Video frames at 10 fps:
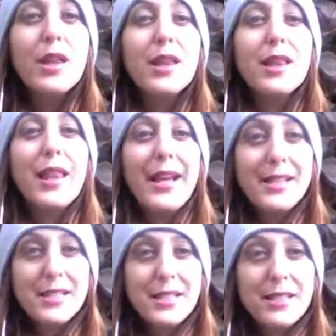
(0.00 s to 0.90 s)

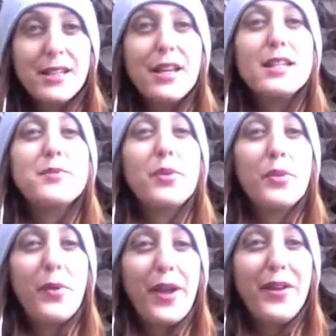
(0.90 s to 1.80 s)
light is both a
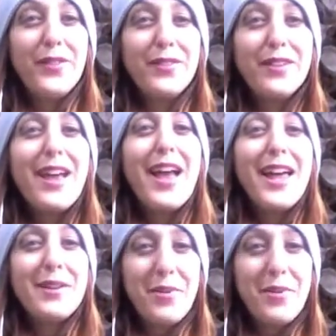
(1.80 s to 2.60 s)
wave and a